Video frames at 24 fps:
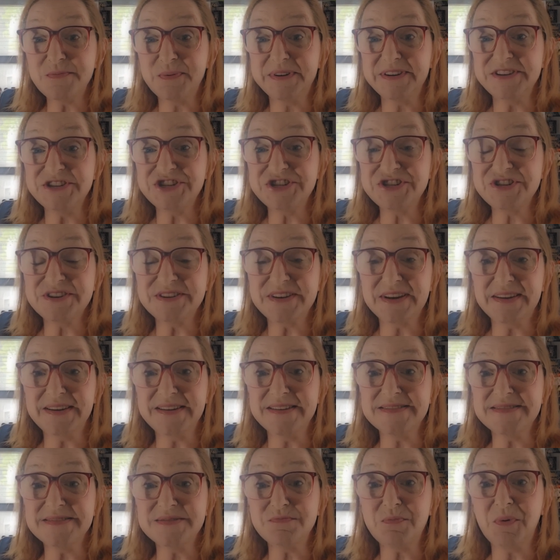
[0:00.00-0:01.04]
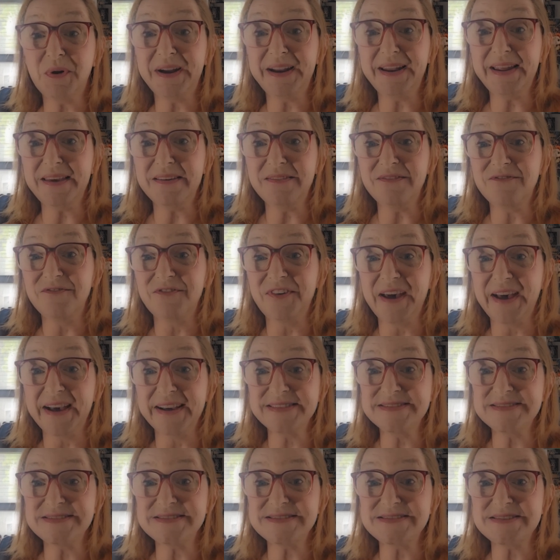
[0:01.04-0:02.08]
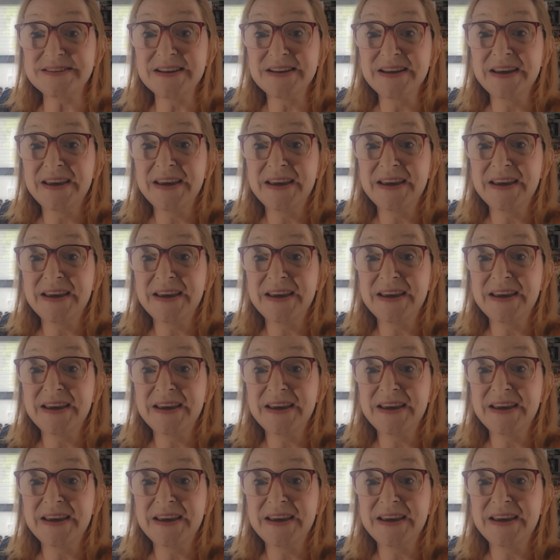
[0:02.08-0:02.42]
which is what infects